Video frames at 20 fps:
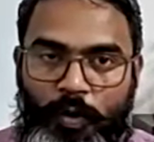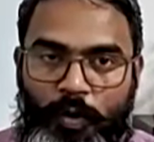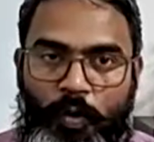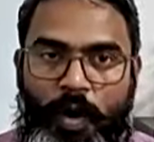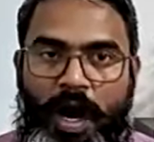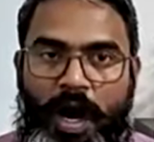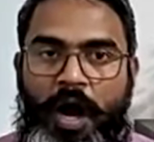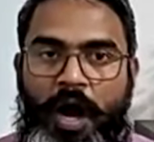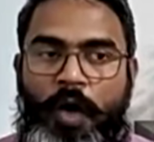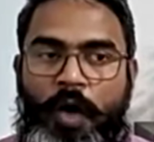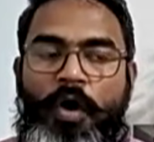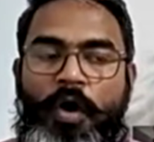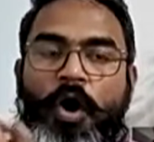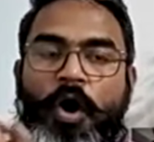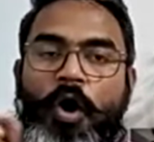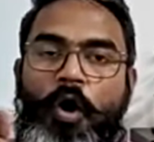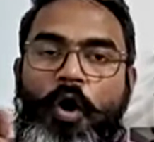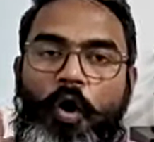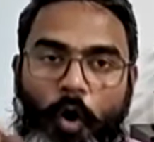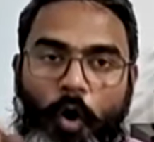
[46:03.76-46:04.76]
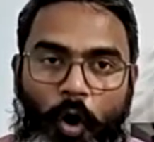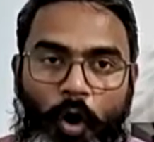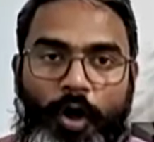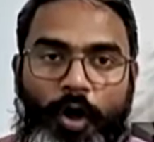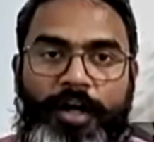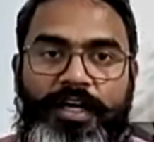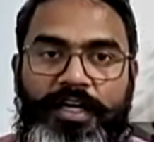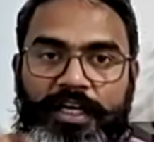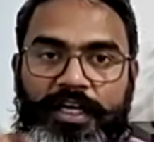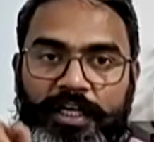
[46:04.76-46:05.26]
know-how
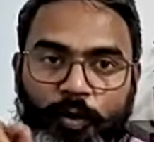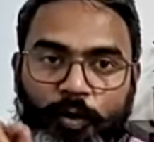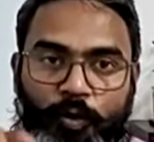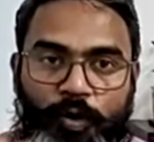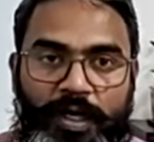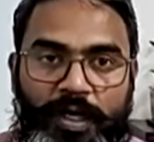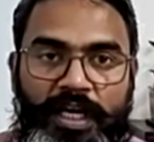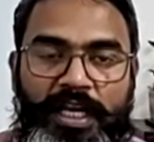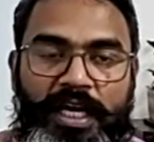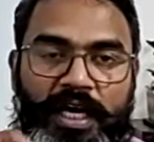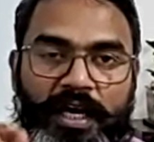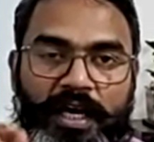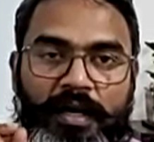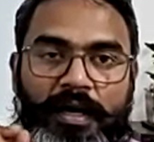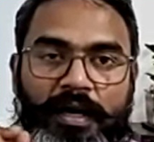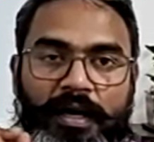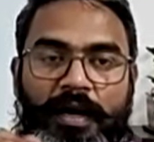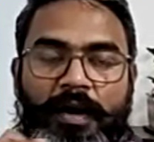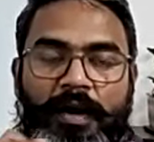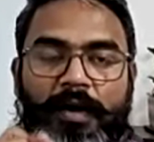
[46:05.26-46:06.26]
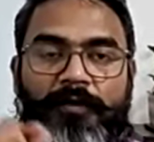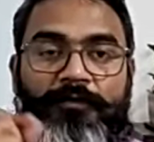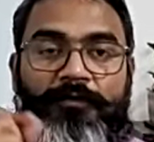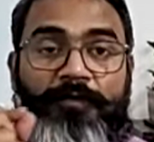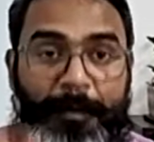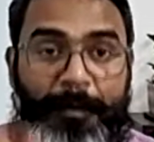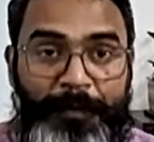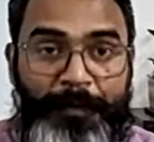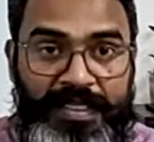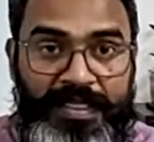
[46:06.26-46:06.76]
or nuclear
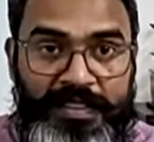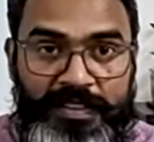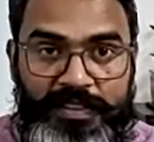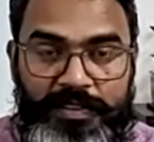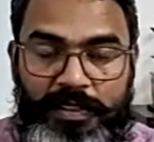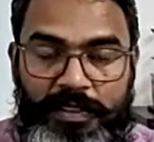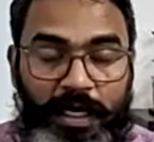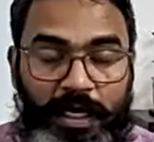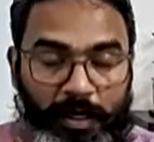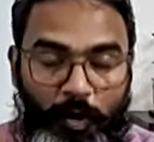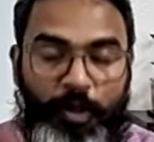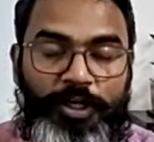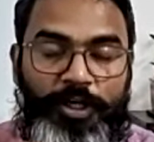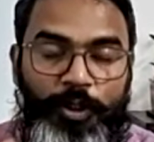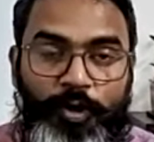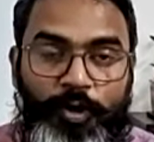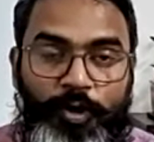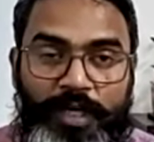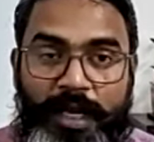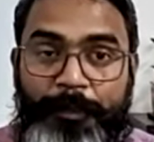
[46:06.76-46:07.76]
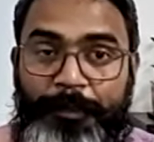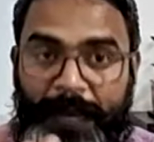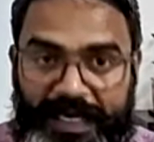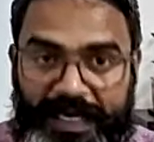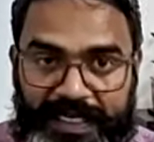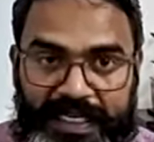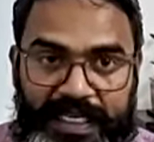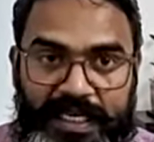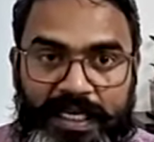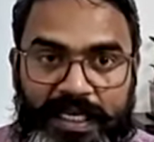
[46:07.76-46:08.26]
weapons or nuclear
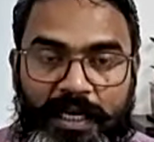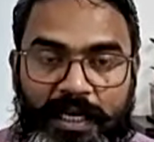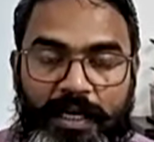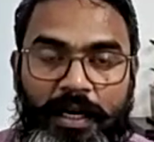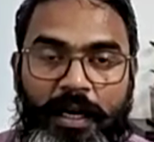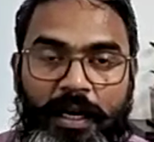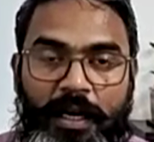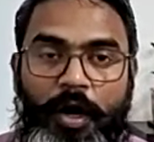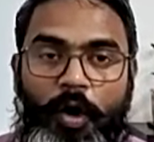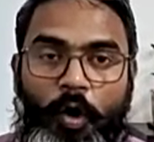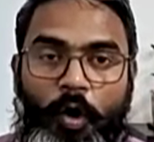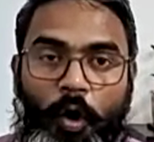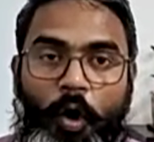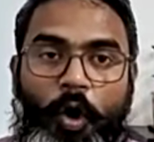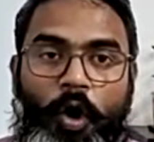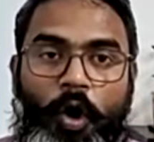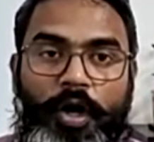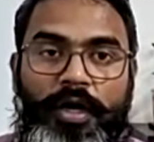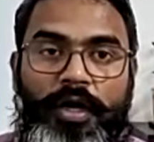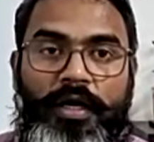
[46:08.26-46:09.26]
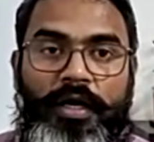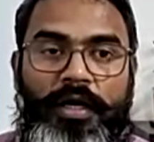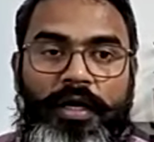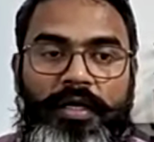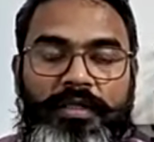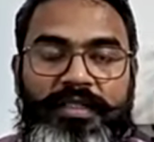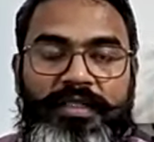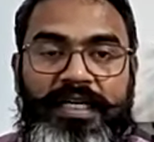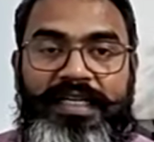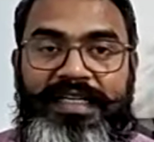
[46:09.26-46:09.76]
material or
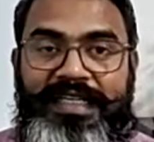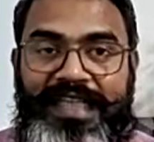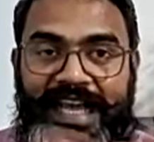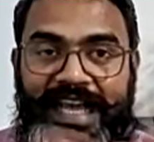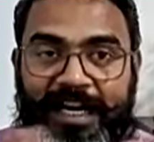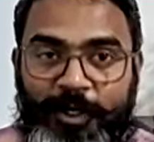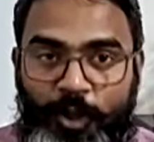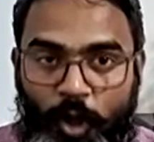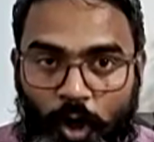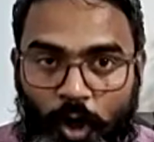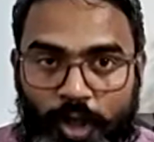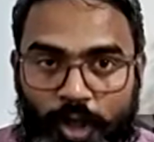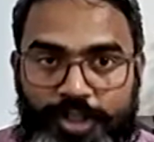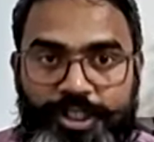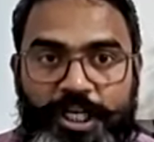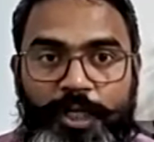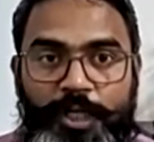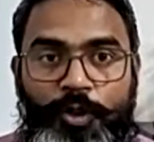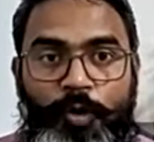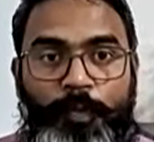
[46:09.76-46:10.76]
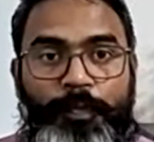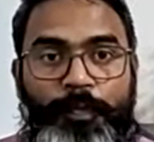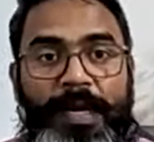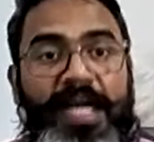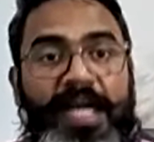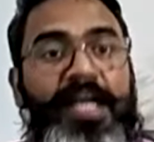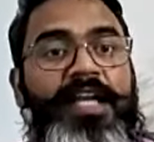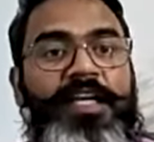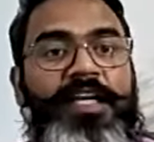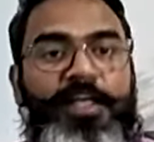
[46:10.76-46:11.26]
the technology to
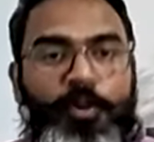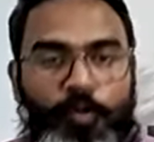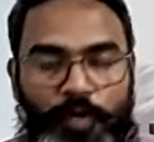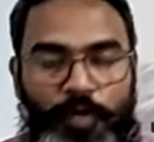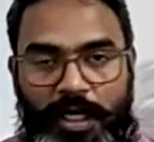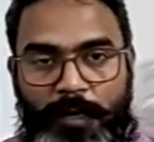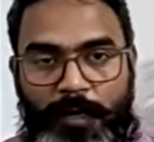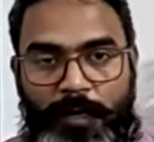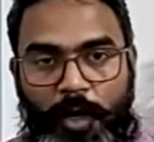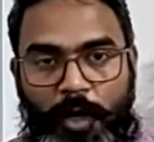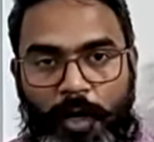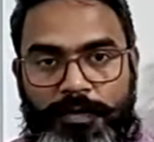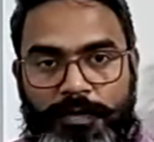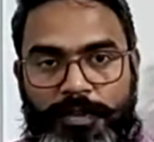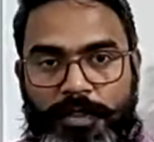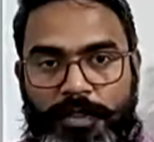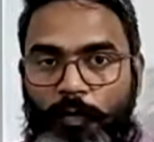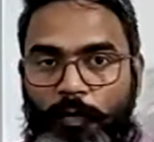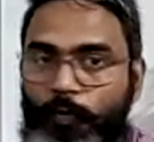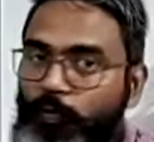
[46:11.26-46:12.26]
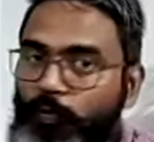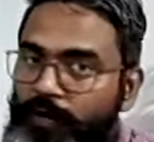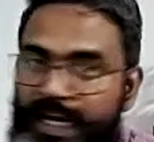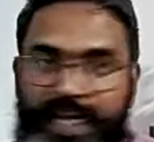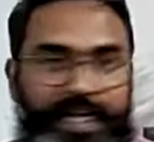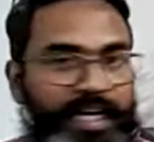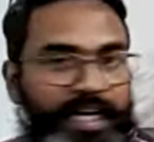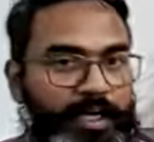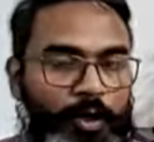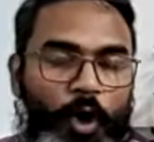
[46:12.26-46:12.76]
build nuclear bombs.
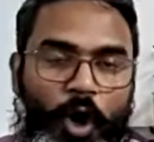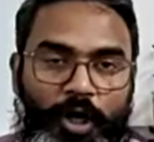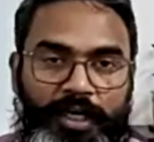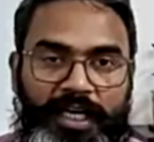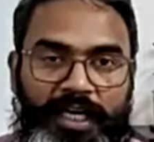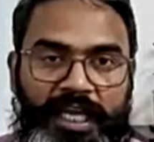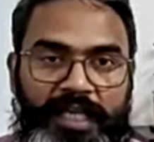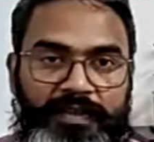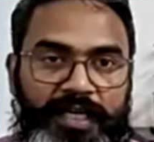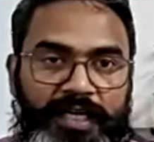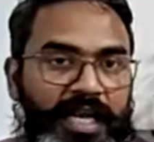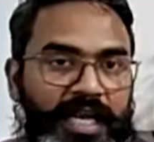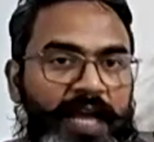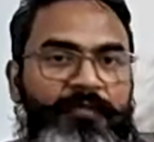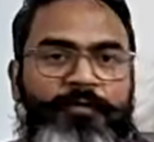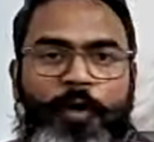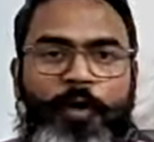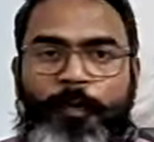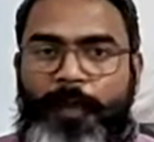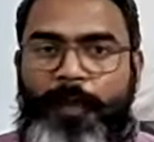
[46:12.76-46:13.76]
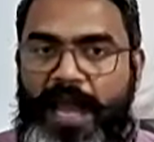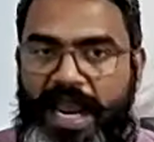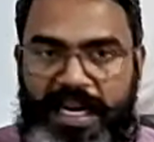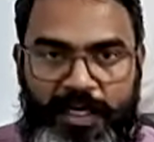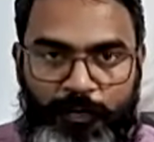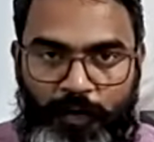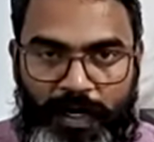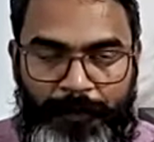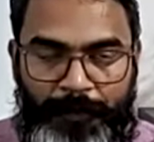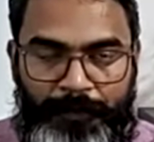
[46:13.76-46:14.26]
We did not take that help from
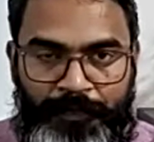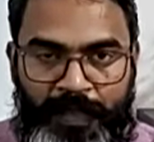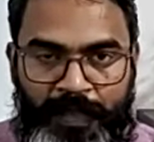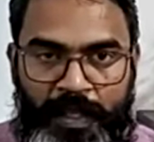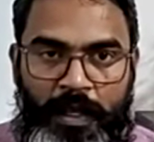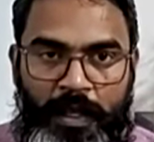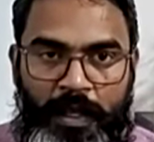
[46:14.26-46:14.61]
anyone.